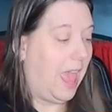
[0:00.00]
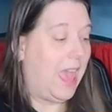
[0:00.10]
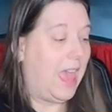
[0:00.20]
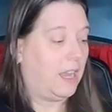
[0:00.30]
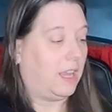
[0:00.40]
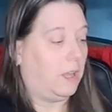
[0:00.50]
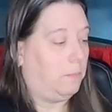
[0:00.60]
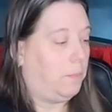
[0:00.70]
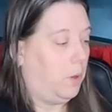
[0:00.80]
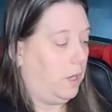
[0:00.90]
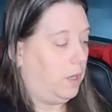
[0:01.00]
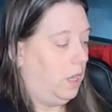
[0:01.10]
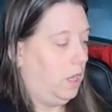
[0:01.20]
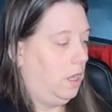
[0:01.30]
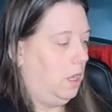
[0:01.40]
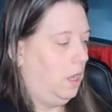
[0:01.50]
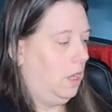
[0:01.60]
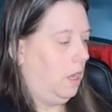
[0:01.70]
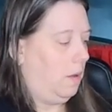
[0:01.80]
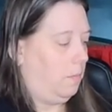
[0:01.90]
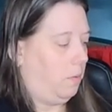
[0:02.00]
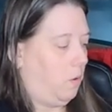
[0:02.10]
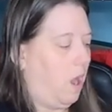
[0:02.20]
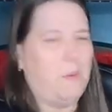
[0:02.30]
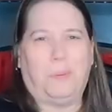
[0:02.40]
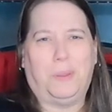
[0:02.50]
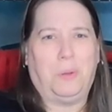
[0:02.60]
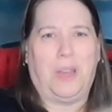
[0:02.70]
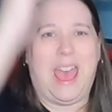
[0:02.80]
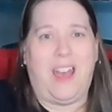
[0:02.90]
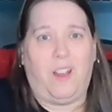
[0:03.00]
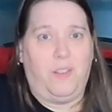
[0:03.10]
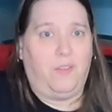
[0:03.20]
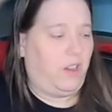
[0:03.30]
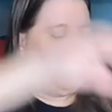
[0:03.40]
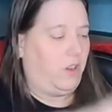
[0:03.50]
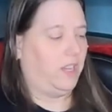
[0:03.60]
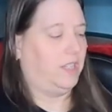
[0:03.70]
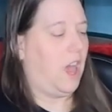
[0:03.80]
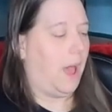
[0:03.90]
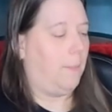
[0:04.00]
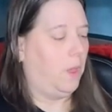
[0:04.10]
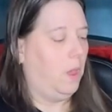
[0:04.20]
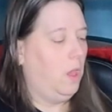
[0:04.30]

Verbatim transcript: And I could put probably put a hat on the very, very top.